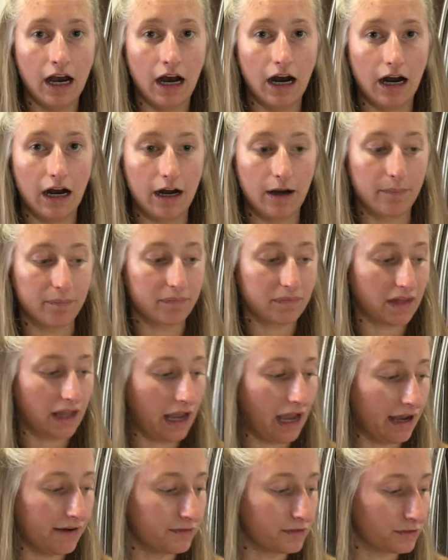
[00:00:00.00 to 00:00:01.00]

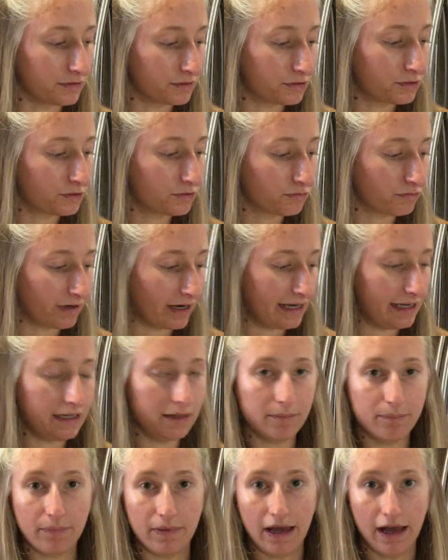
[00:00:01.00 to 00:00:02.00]
have a
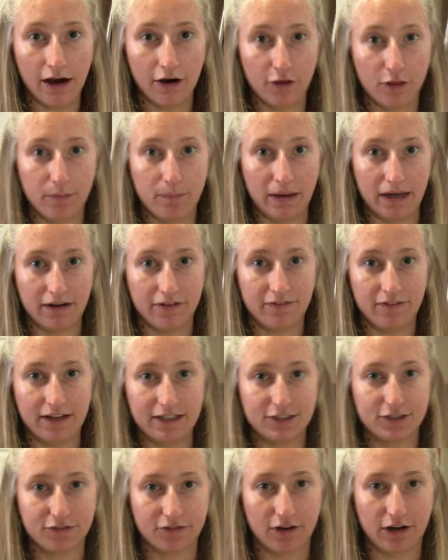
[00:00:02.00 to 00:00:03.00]
great health
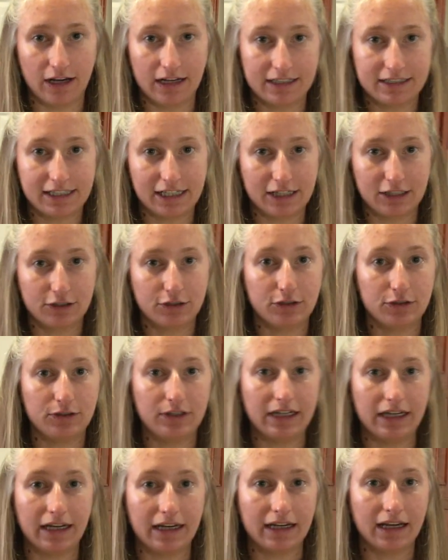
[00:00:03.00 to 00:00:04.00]
benefits for us,
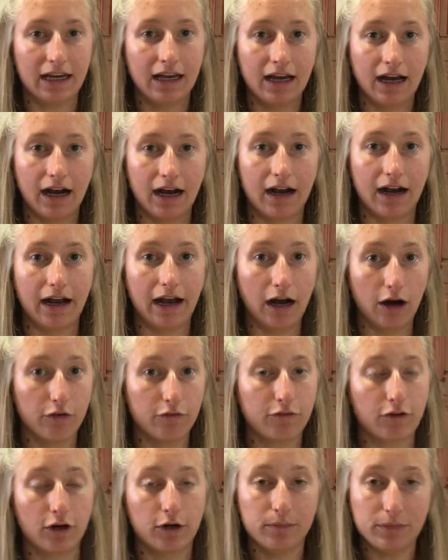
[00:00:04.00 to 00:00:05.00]
including
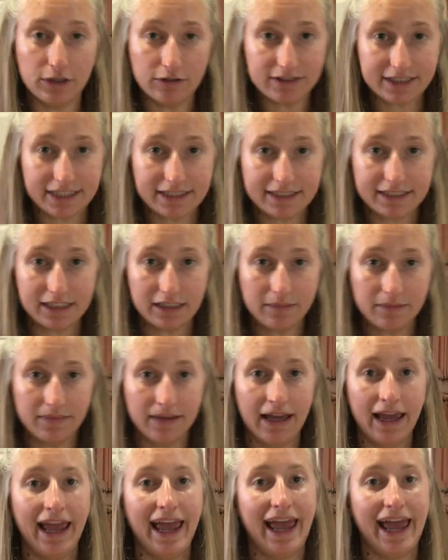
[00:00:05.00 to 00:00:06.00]
help for our immune system
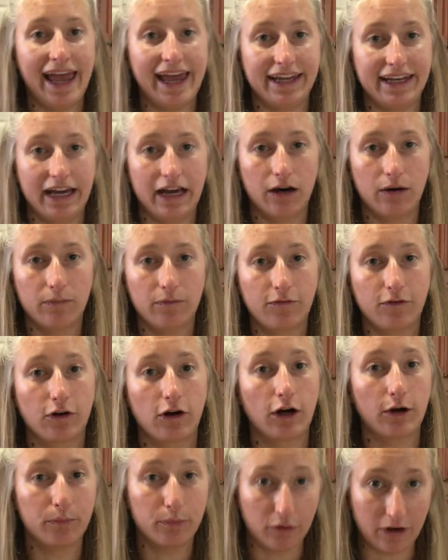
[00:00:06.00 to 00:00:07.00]
and help for
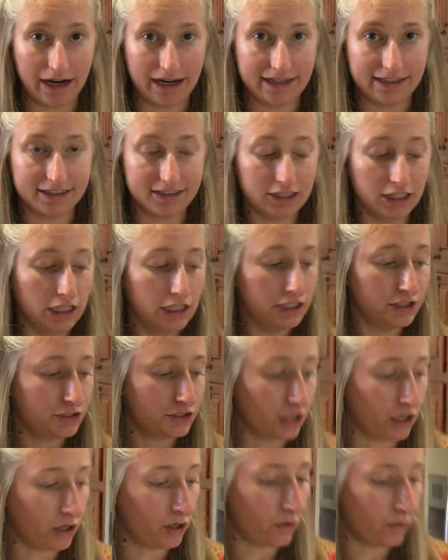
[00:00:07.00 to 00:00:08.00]
our brains.
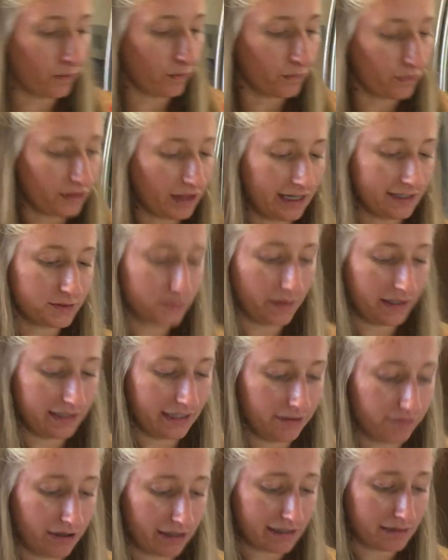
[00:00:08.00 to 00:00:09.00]
So that's why
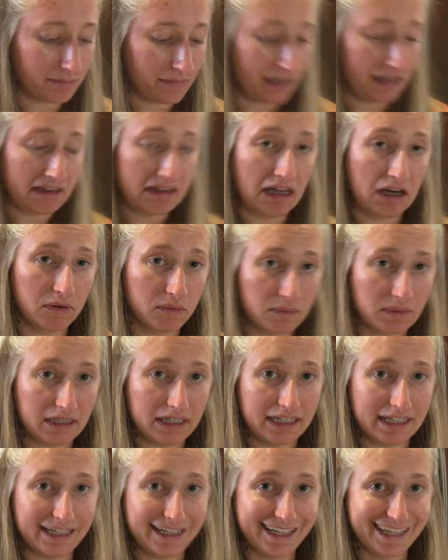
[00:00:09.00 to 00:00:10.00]
they recommend that
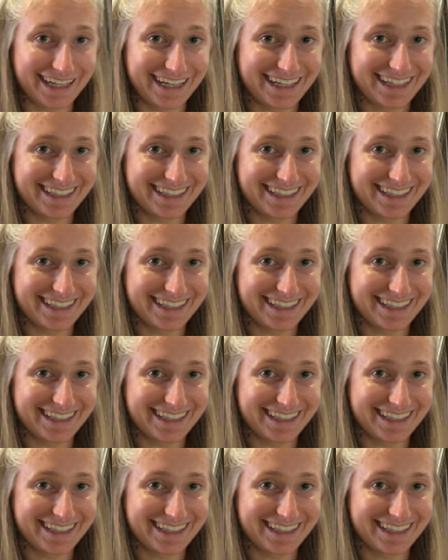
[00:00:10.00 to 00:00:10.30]
we